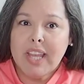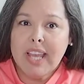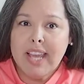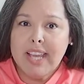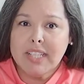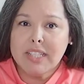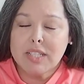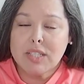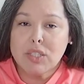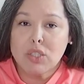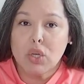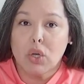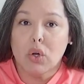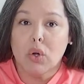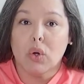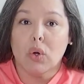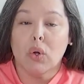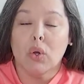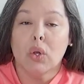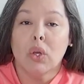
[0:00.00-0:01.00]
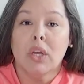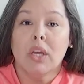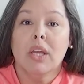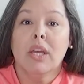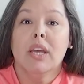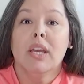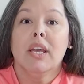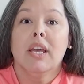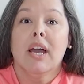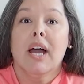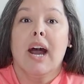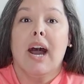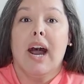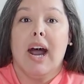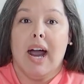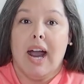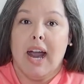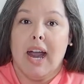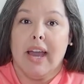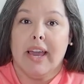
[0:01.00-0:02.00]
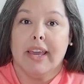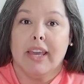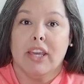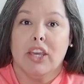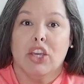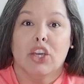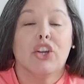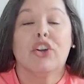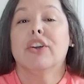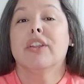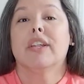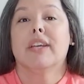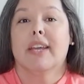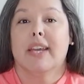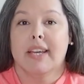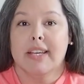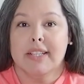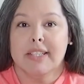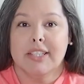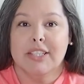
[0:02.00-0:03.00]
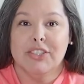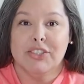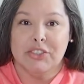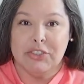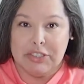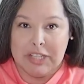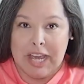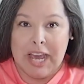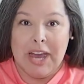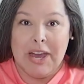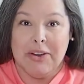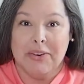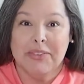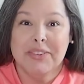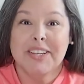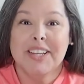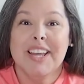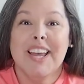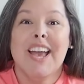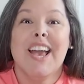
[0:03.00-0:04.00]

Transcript: And so I couldn't get into town,